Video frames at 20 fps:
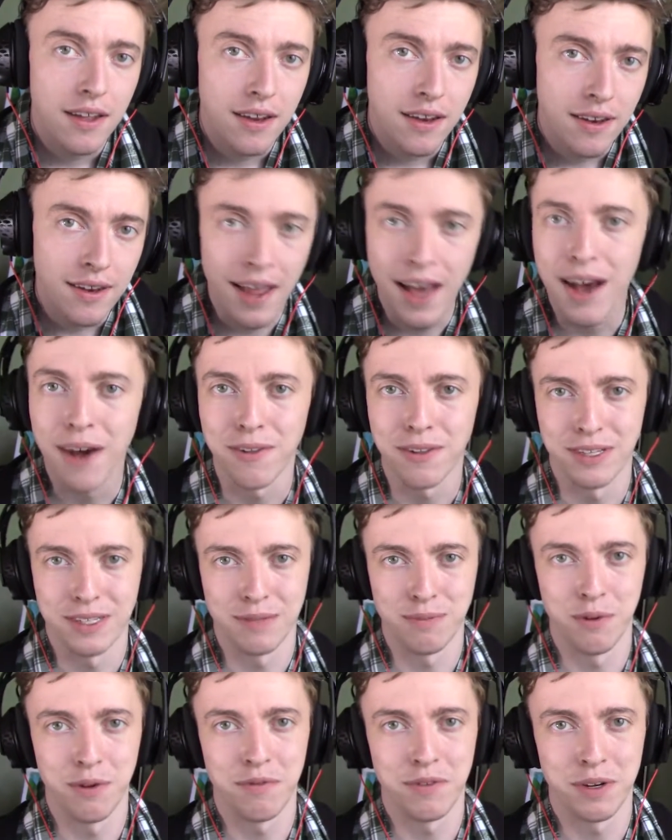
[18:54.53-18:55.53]
Now, let's
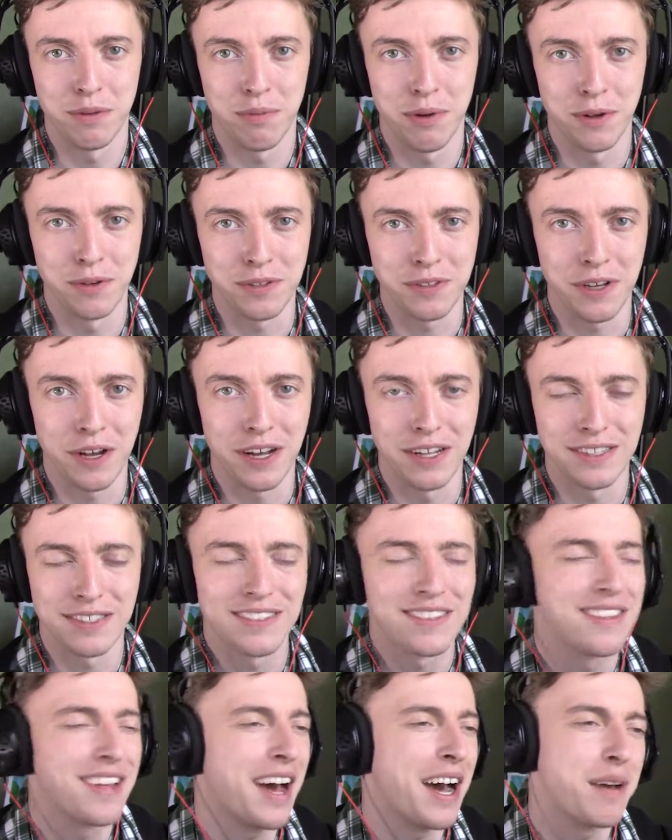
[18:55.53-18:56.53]
move into pros and cons.
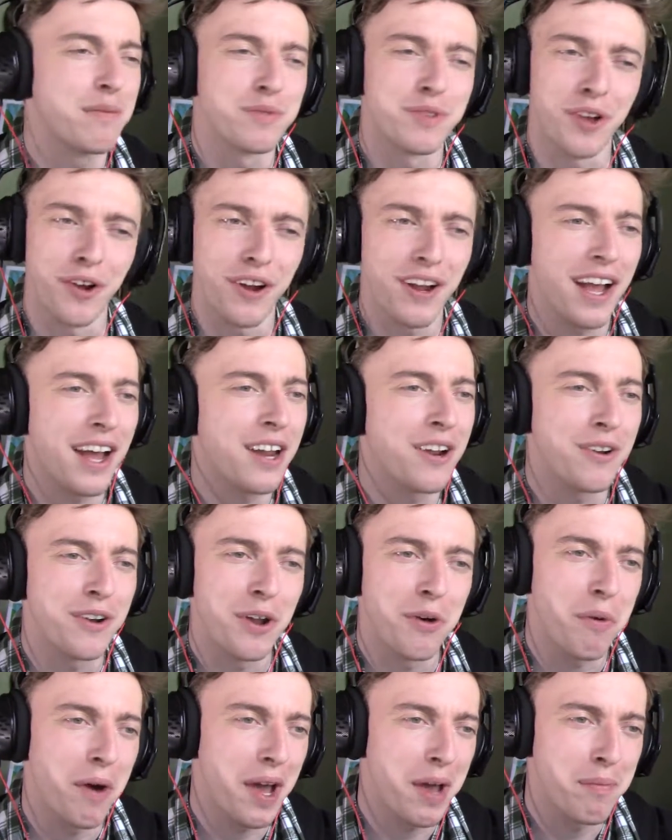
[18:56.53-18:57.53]
I'm sorry, I don't know
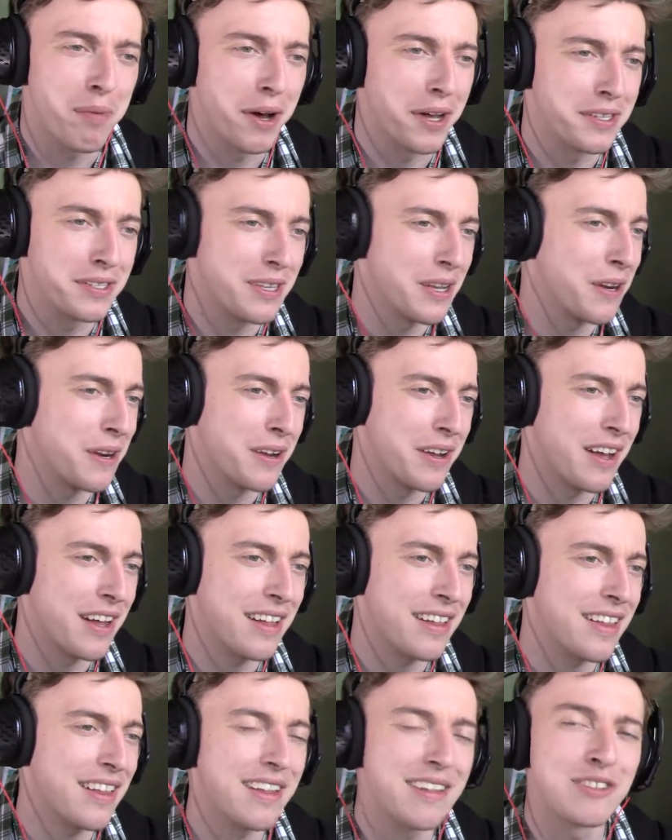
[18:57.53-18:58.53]
why I paused there.
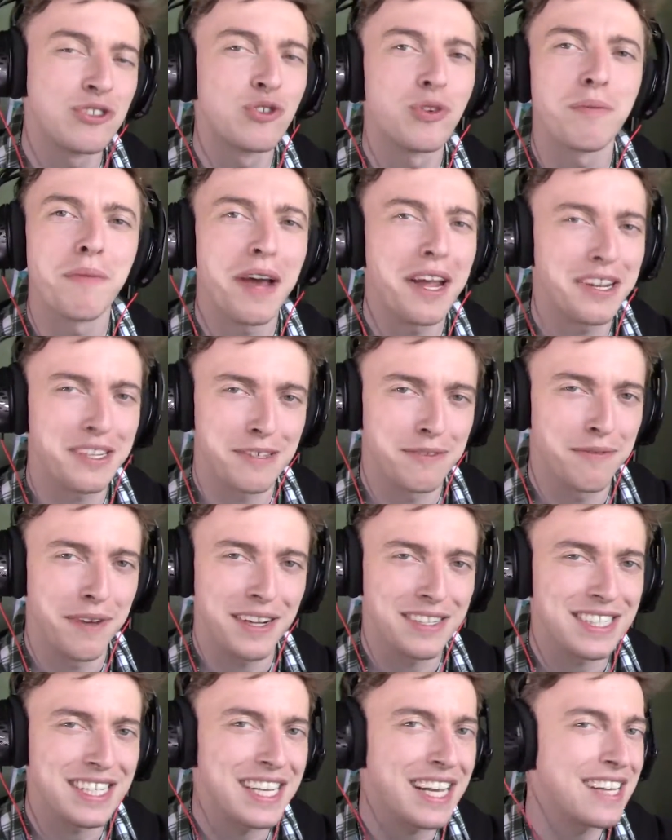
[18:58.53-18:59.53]
A dramatic
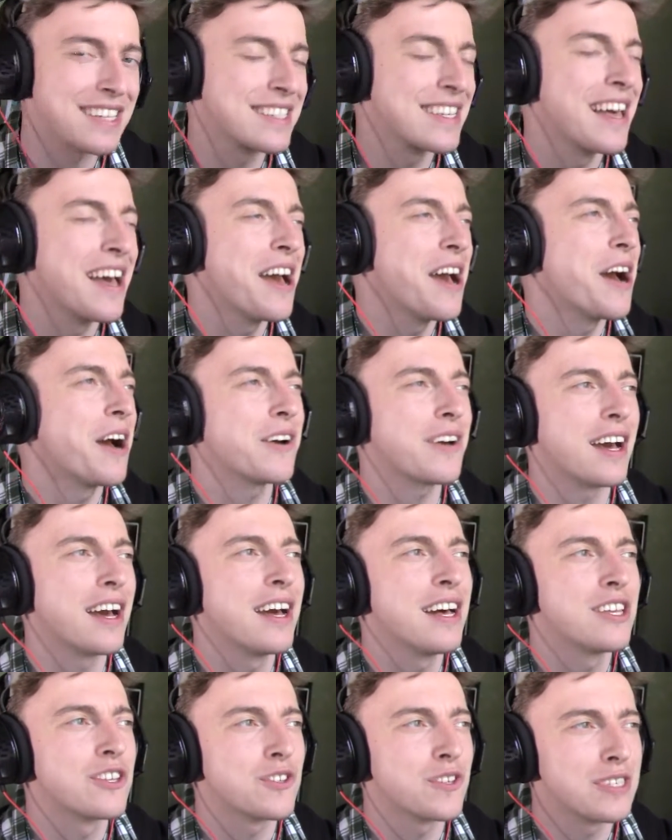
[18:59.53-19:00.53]
effect, I guess. Okay,
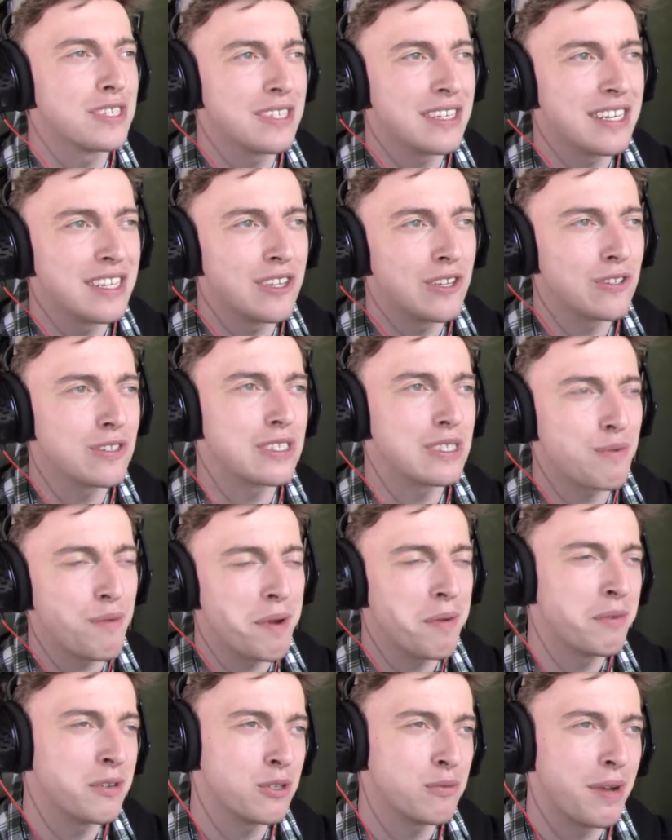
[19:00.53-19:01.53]
so let's get those
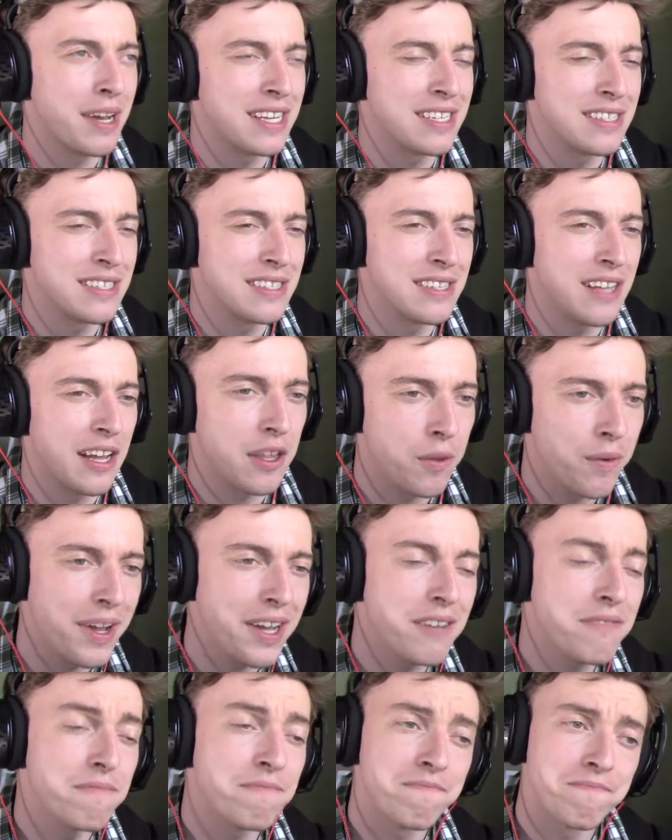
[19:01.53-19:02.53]
experimental biases the
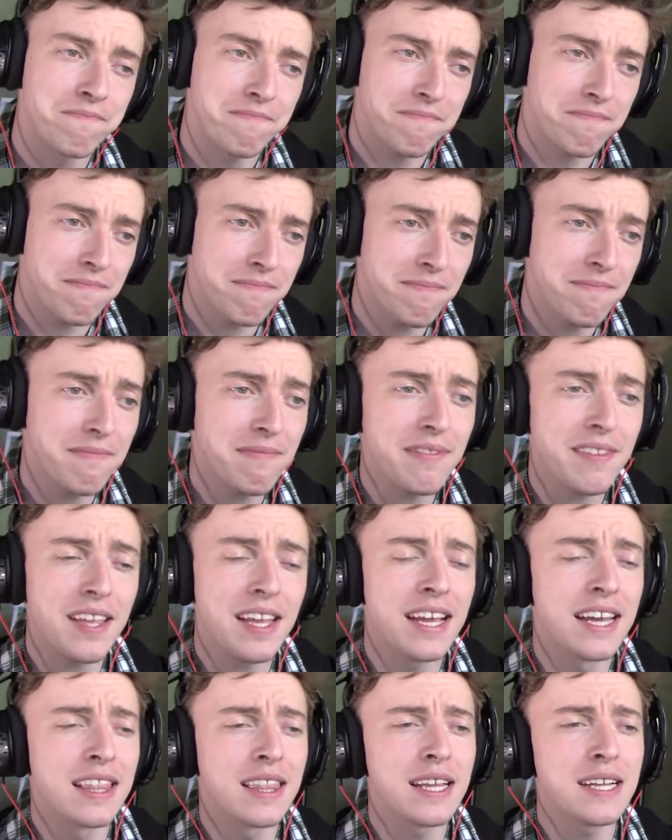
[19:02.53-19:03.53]
way,
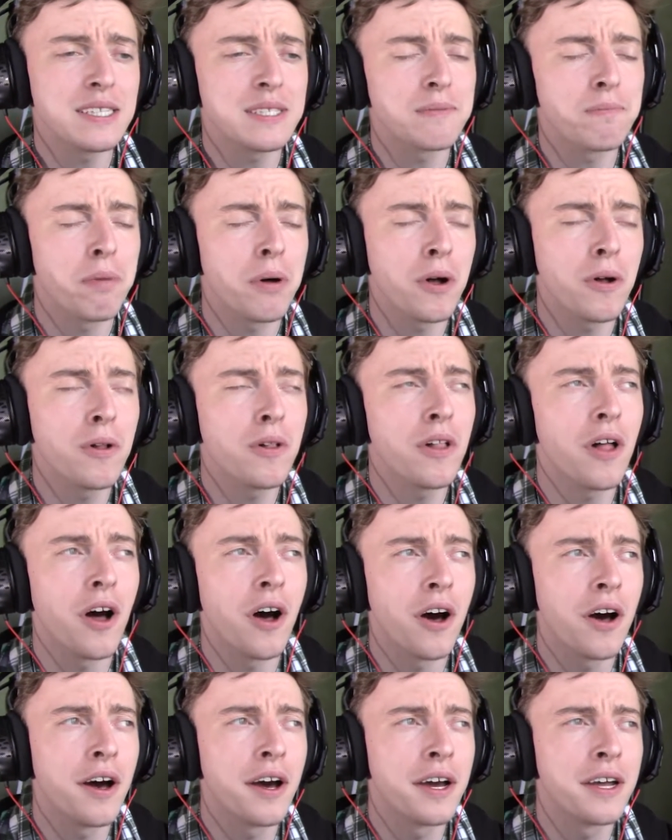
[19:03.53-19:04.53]
and let's pull
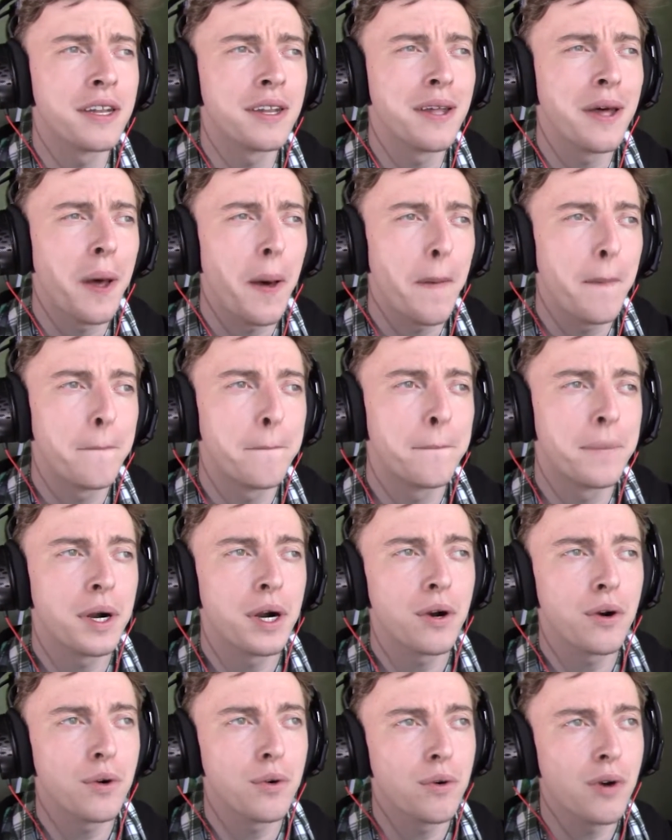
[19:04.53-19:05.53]
on
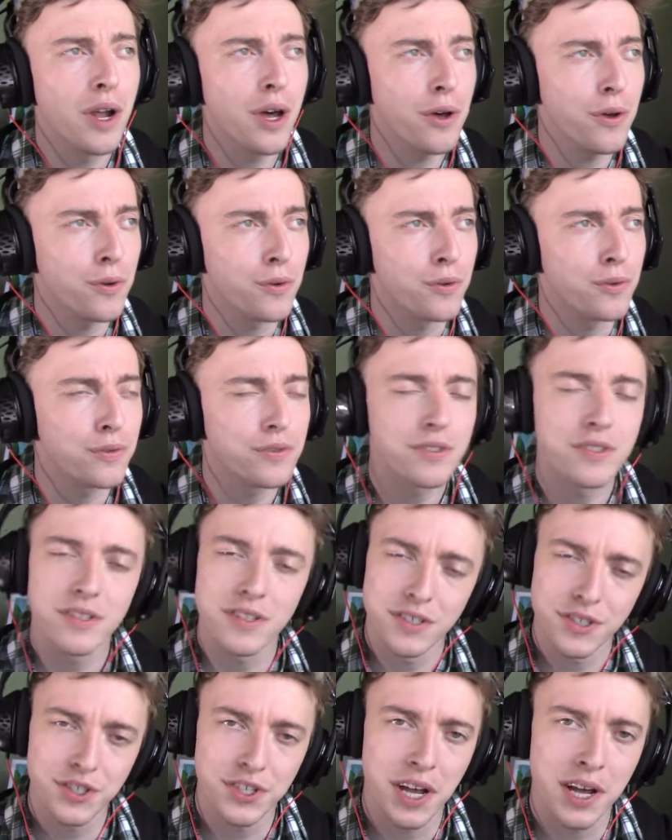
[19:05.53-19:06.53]
pros,
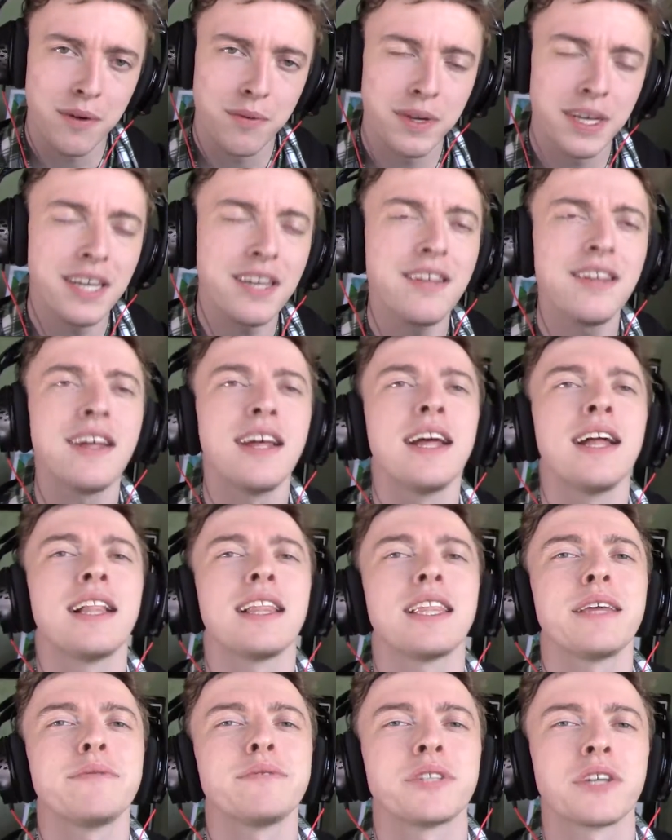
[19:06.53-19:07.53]
shall we?
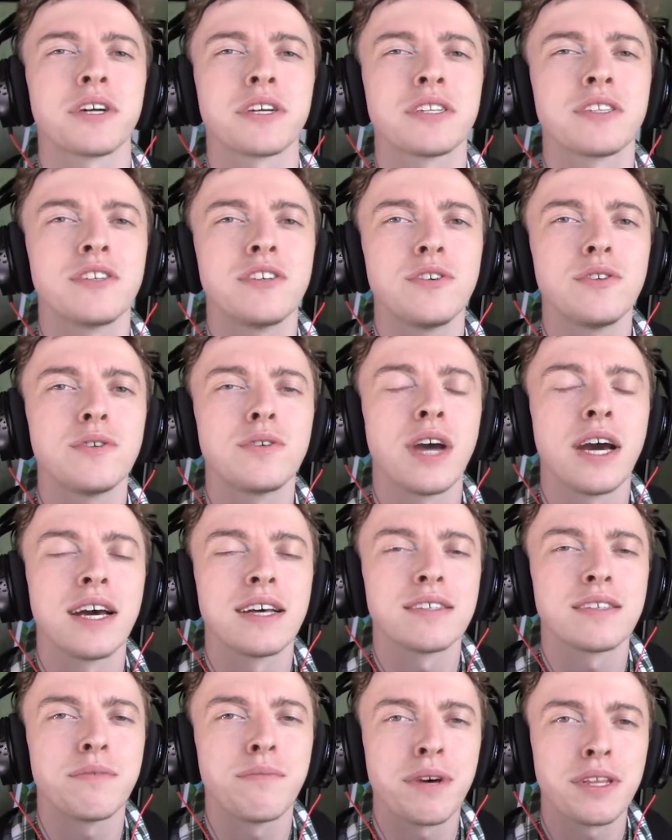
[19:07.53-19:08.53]
Let me talk to you
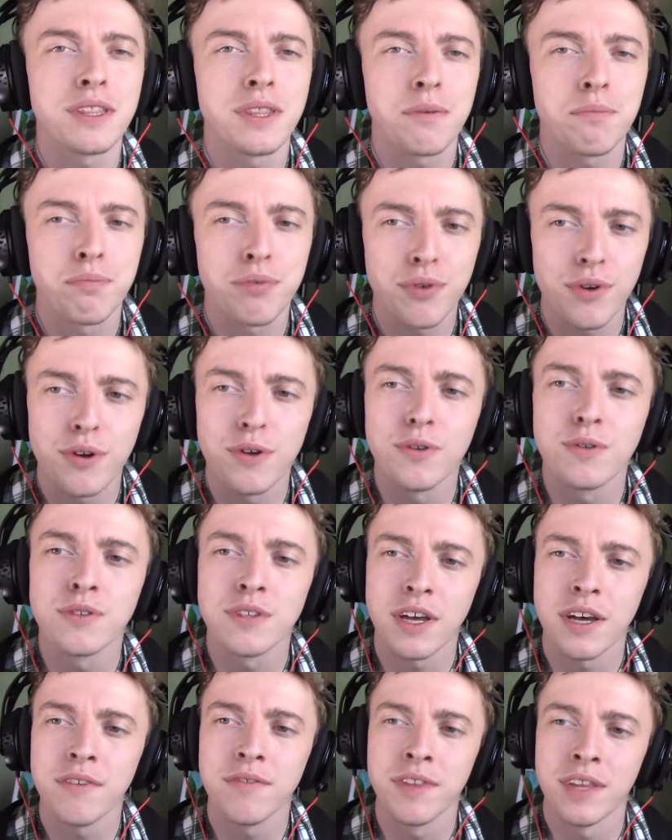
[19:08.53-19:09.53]
guys about the pros
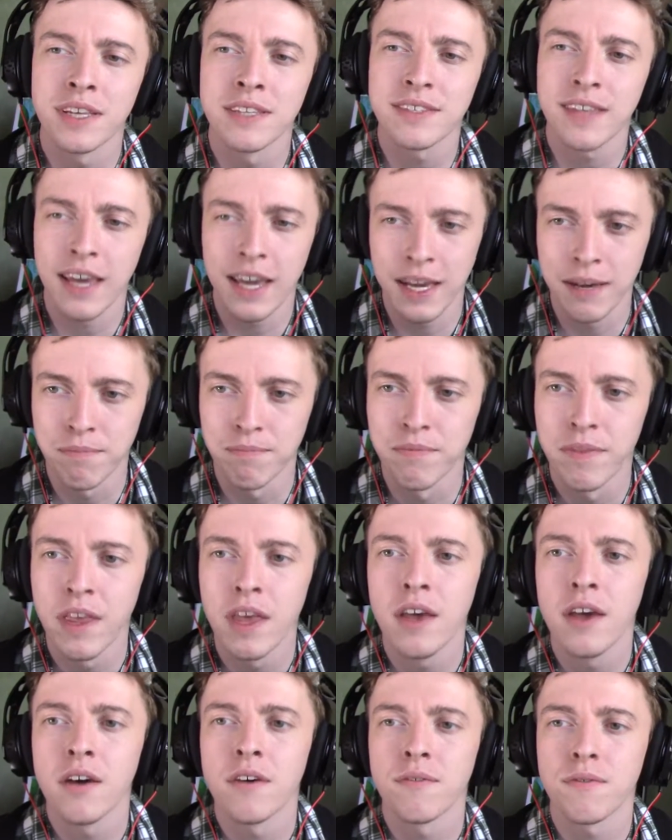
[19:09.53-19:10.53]
of this game.
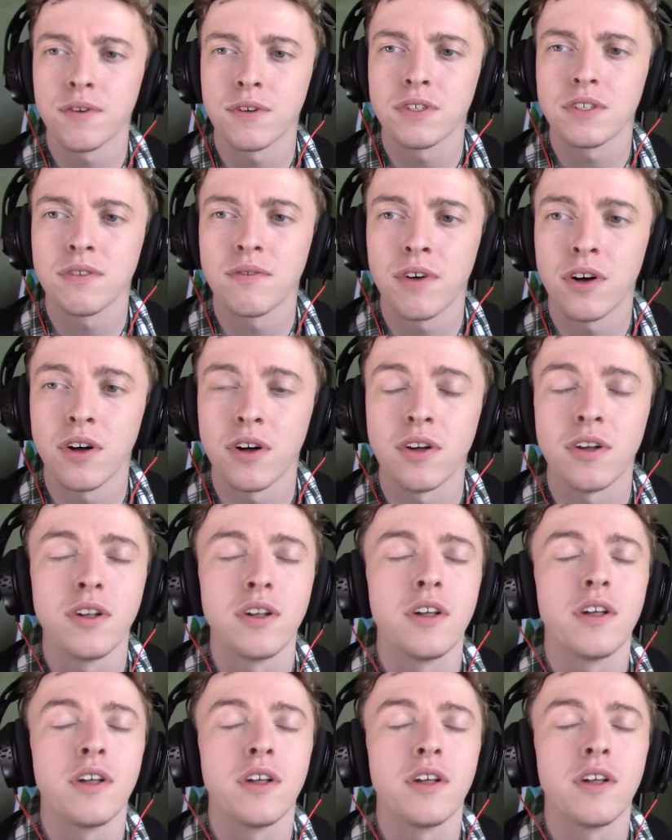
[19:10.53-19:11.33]
First of all,